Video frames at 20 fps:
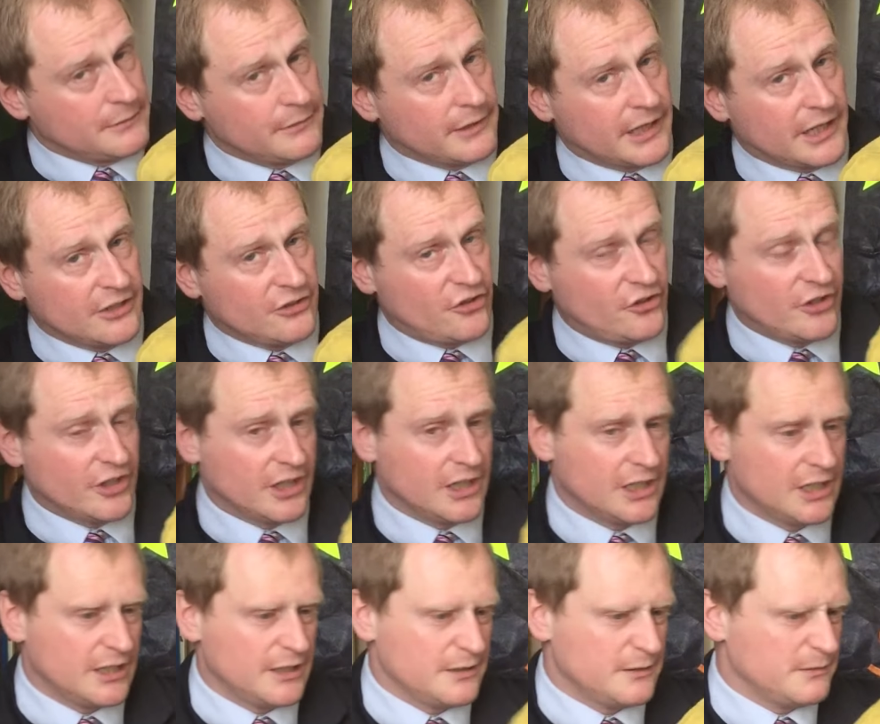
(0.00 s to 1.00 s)
Madge,
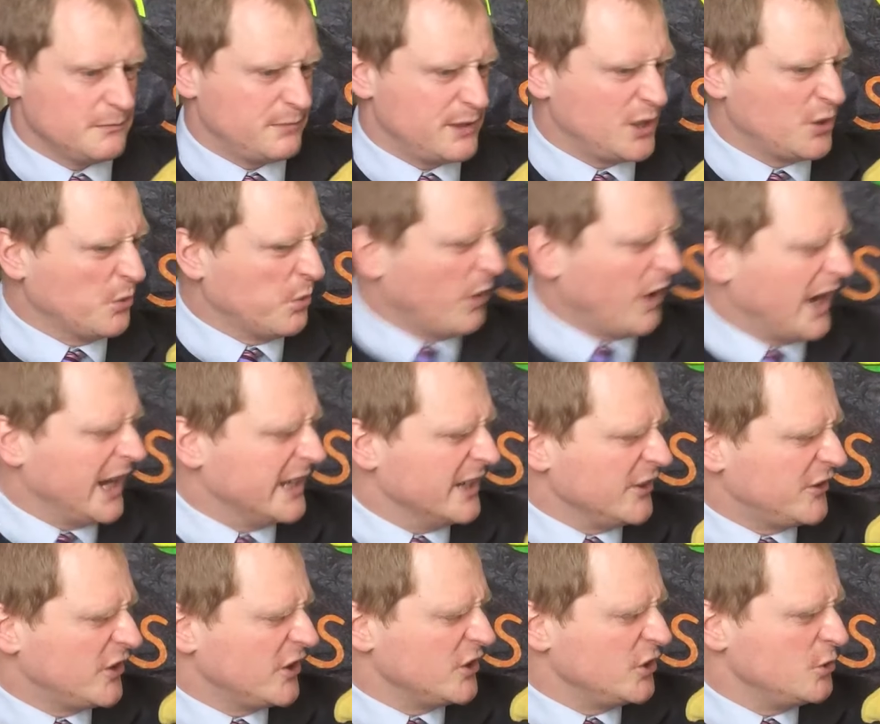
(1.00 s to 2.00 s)
be
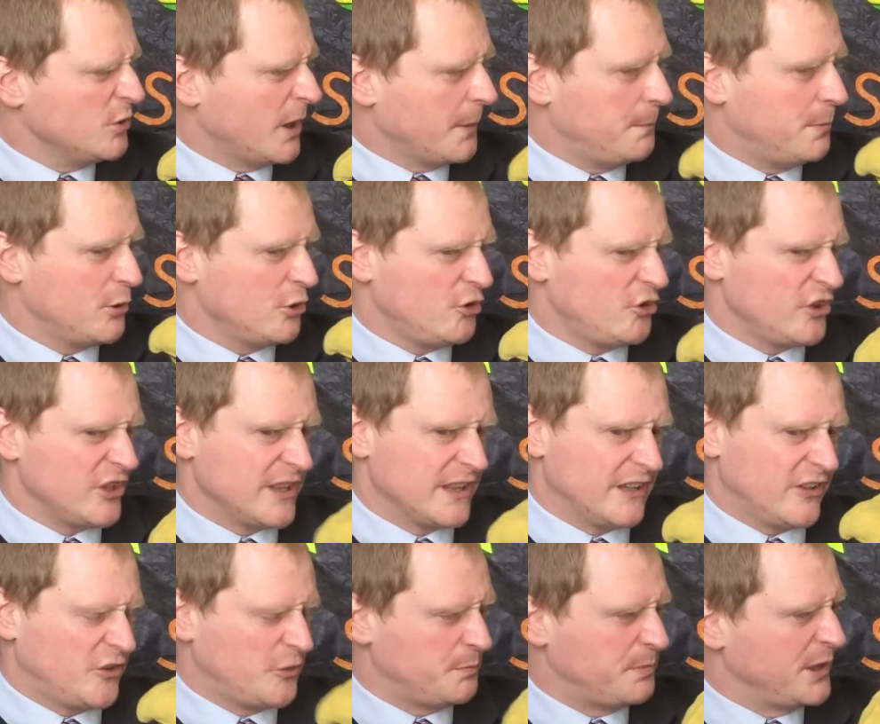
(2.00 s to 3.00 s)
quiet. You are pushing
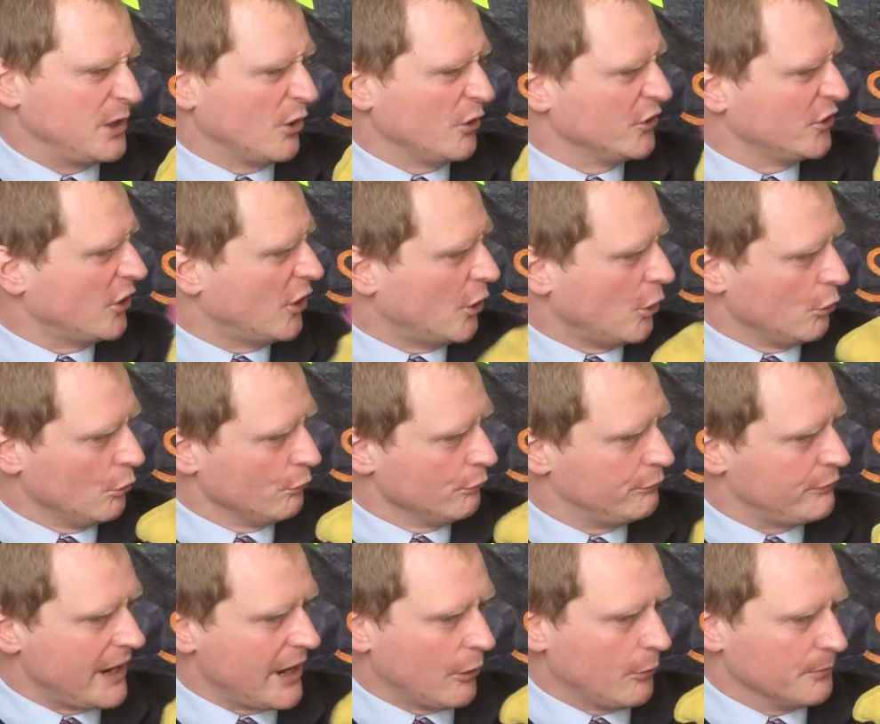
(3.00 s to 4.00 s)
this beyond all
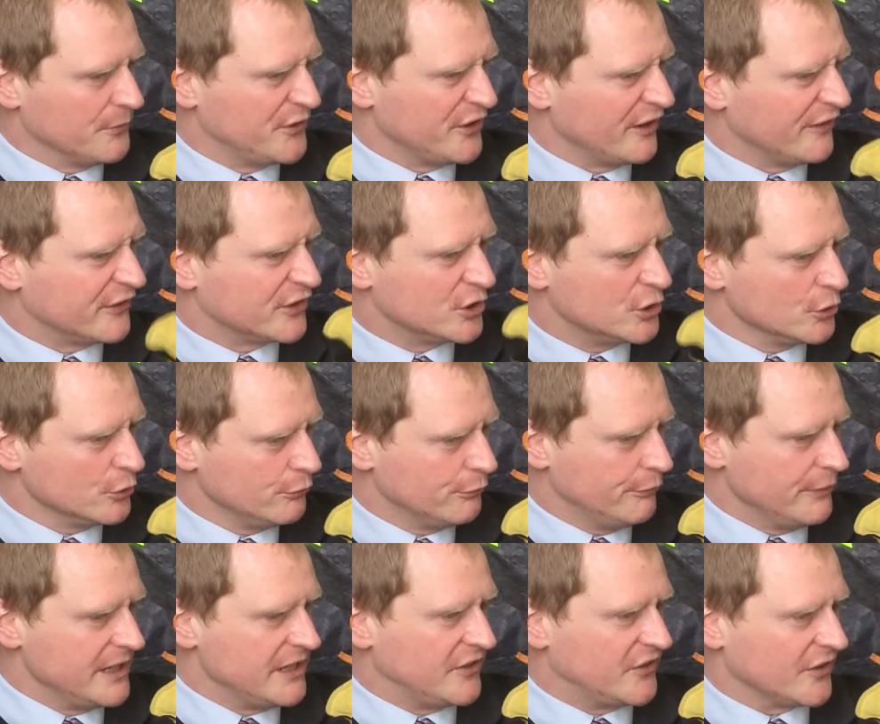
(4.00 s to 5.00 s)
realms of good
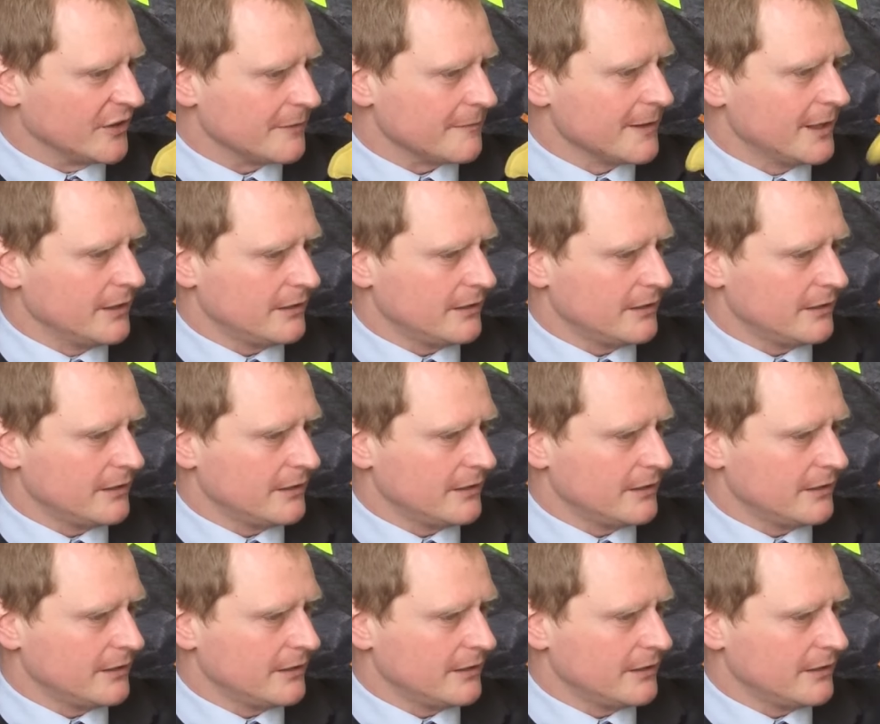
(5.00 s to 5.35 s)
reason.